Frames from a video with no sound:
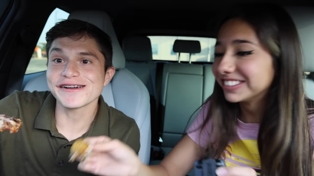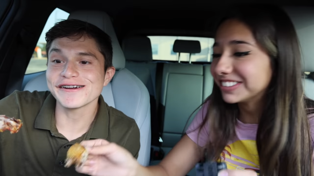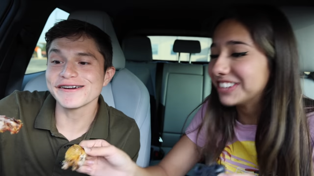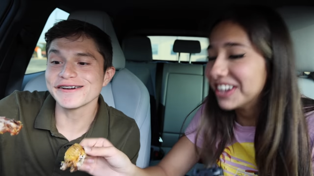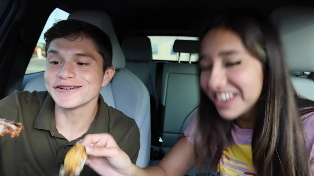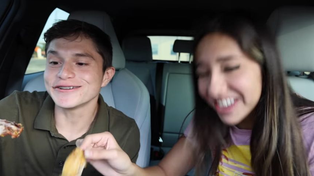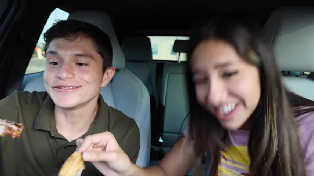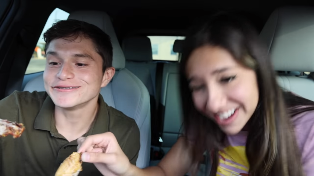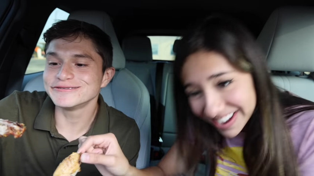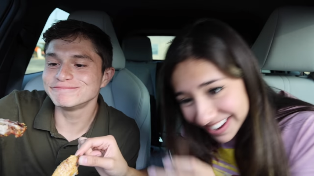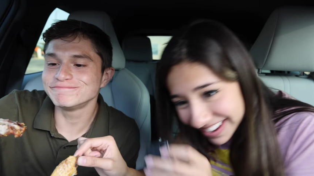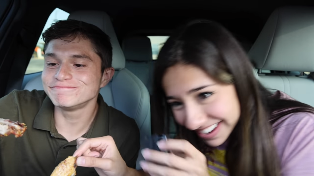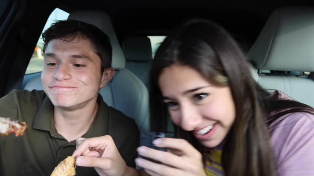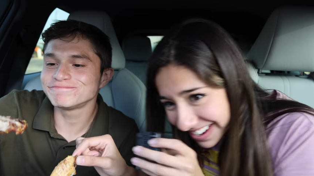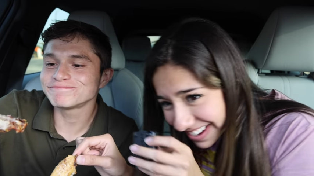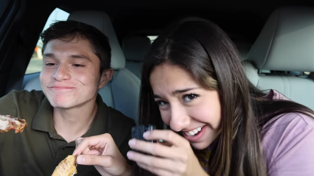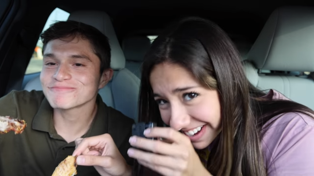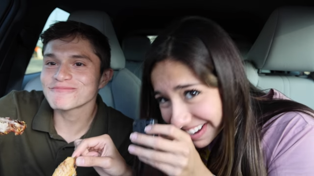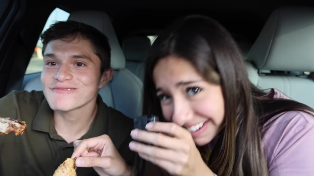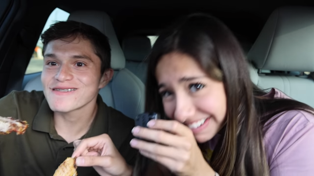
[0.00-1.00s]
Speaker 1: good.
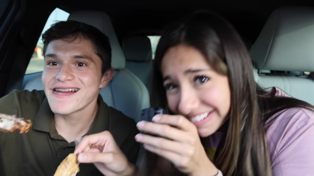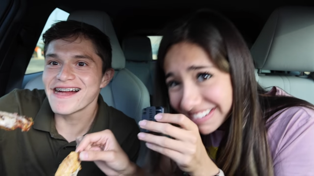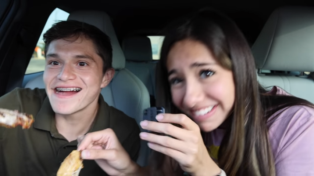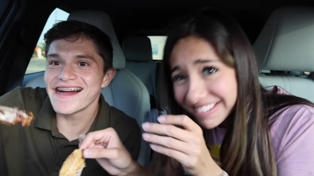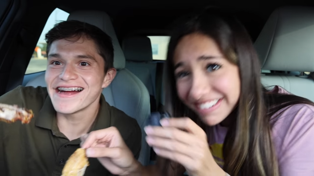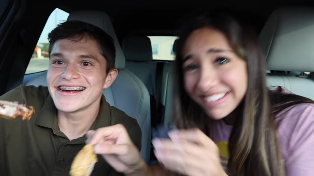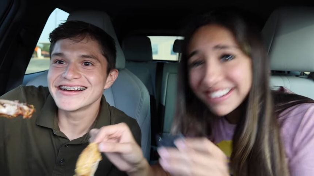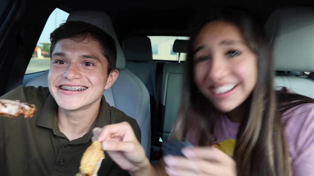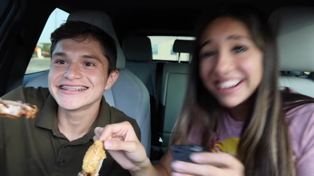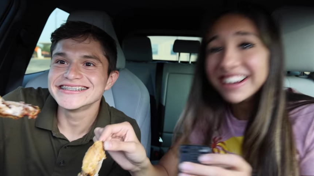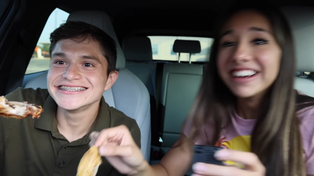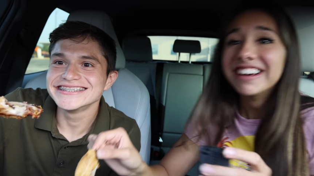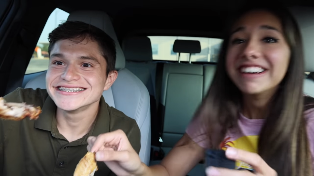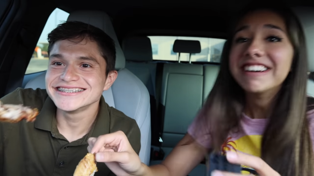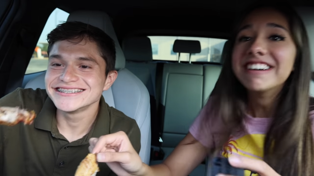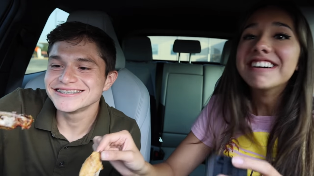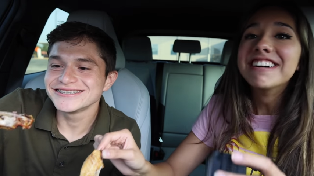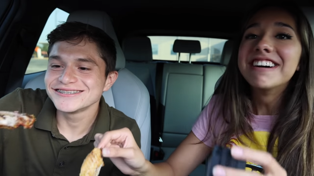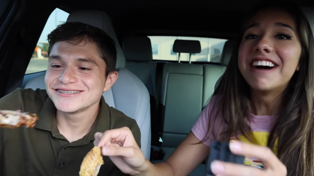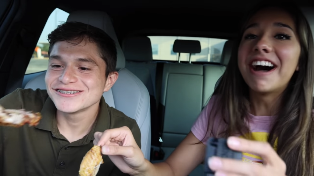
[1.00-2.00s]

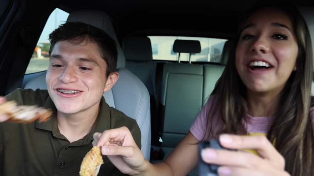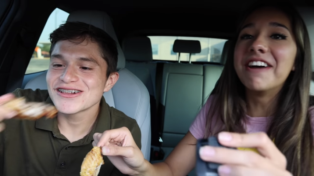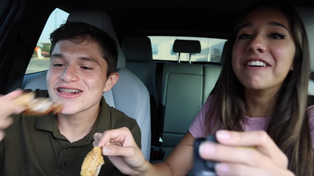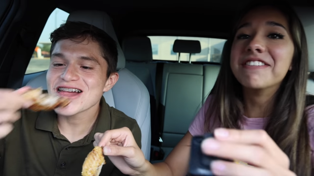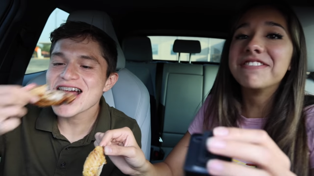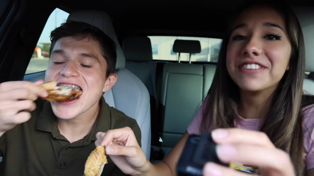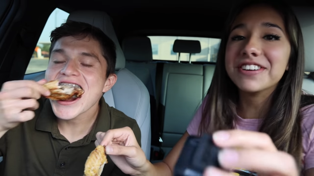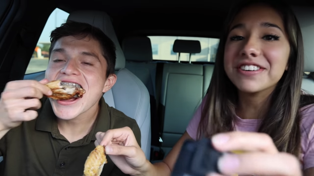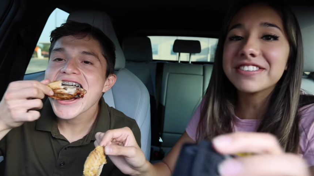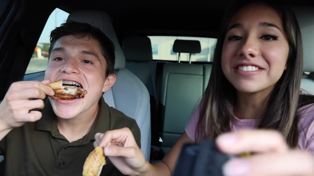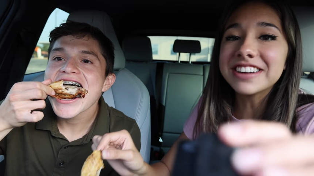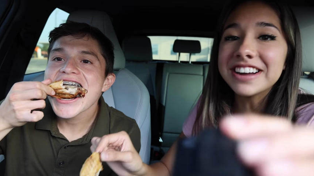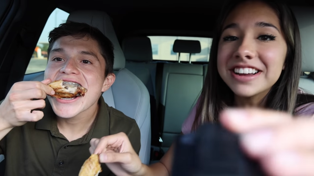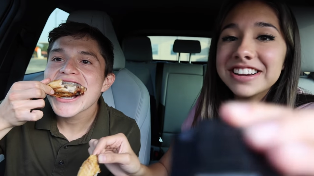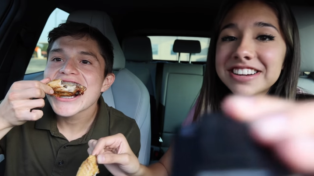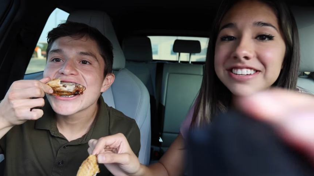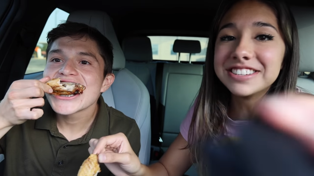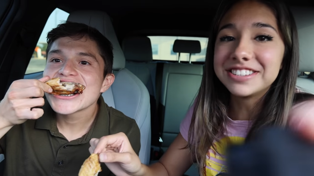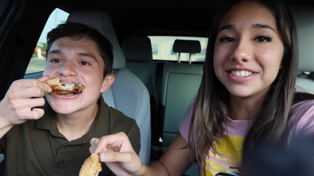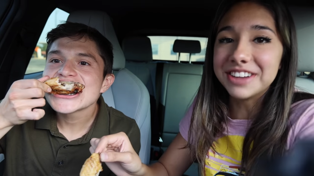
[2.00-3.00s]
I feel kind
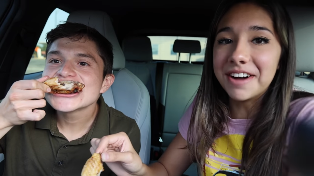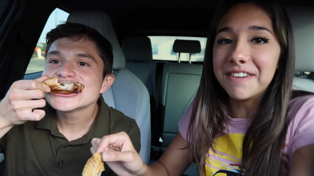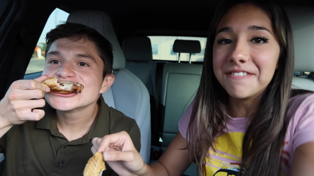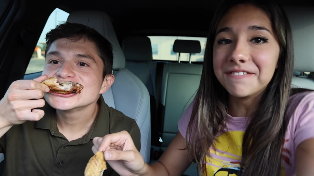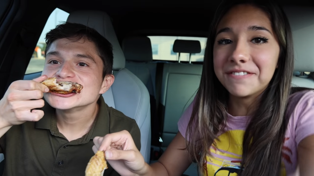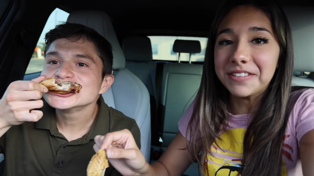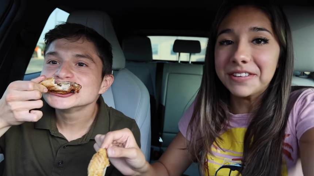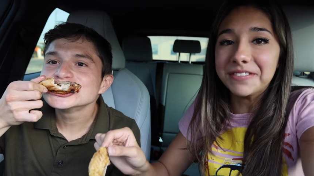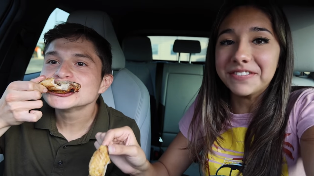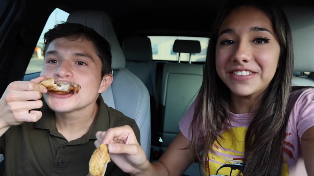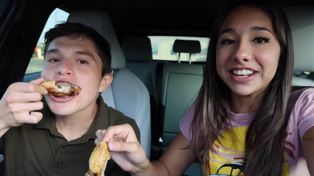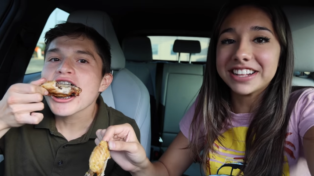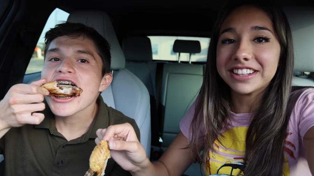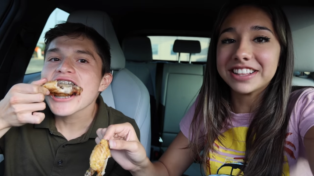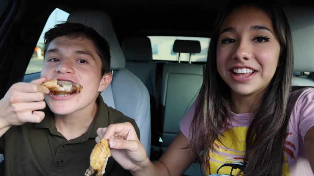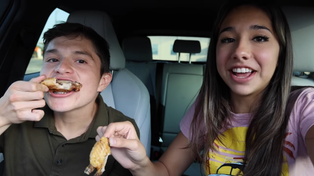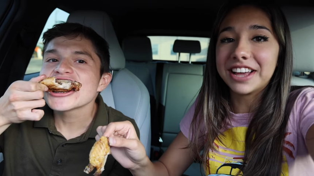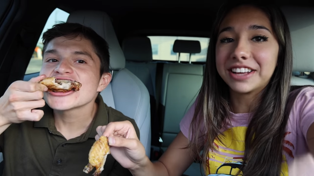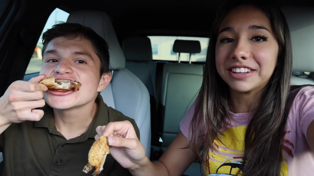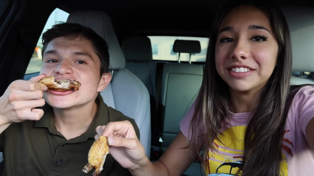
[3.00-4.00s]
of dumb for being
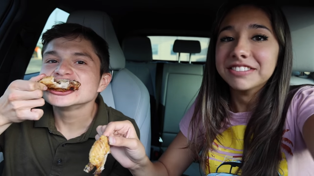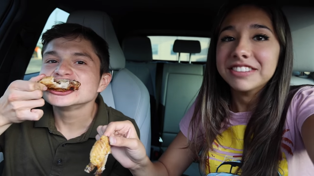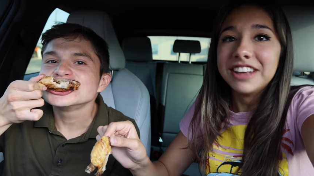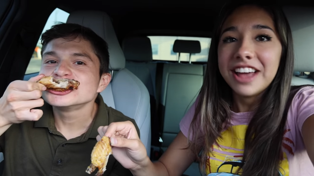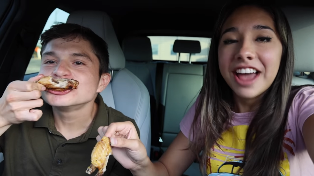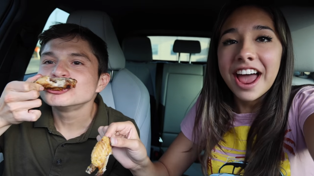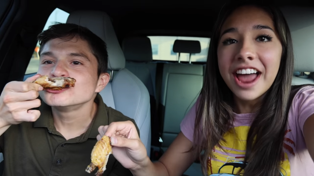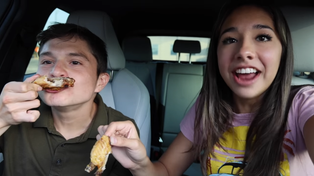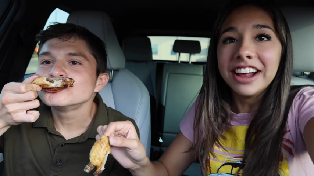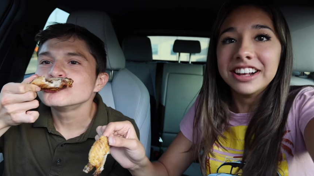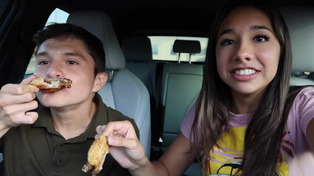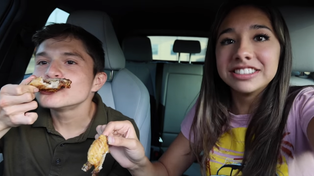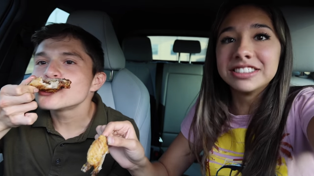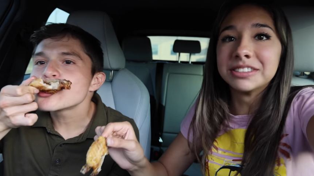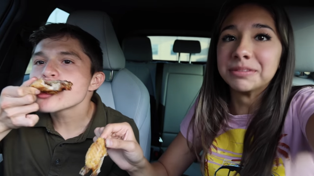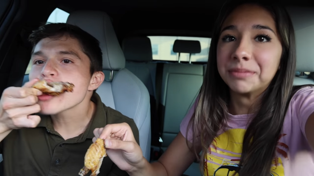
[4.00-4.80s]
like, hey, this is